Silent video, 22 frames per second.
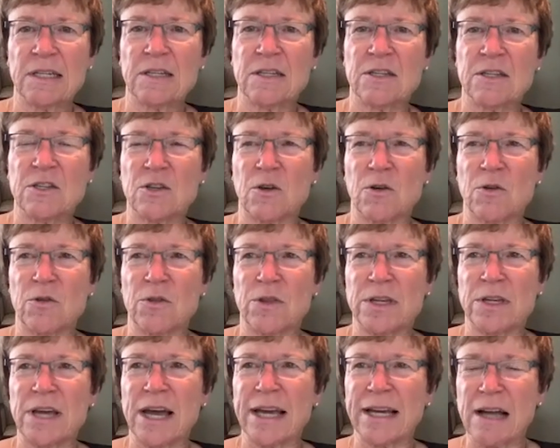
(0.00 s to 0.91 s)
So the
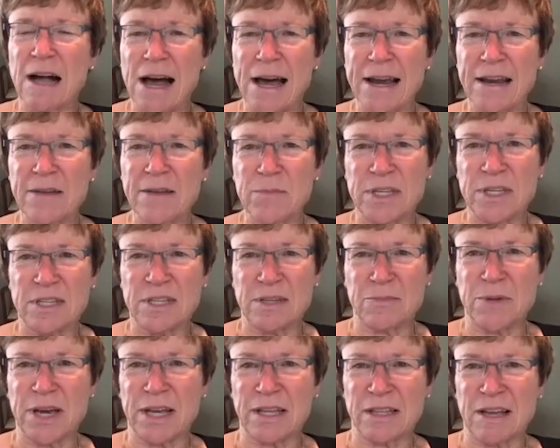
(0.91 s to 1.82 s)
dichotomies in
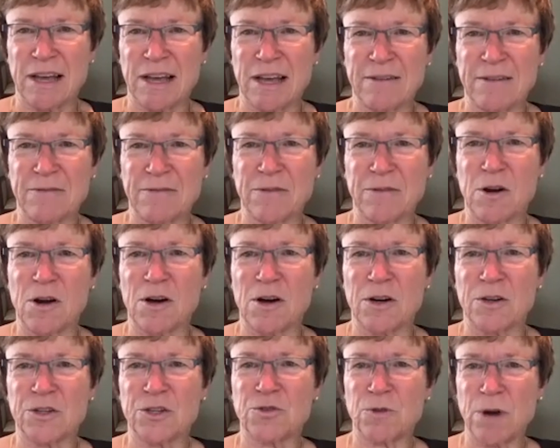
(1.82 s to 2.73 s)
my life are
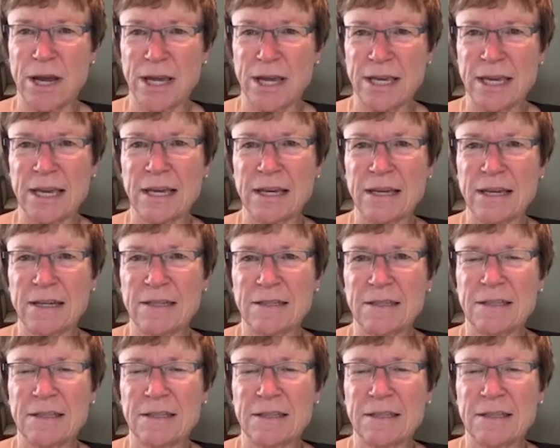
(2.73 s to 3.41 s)
striking.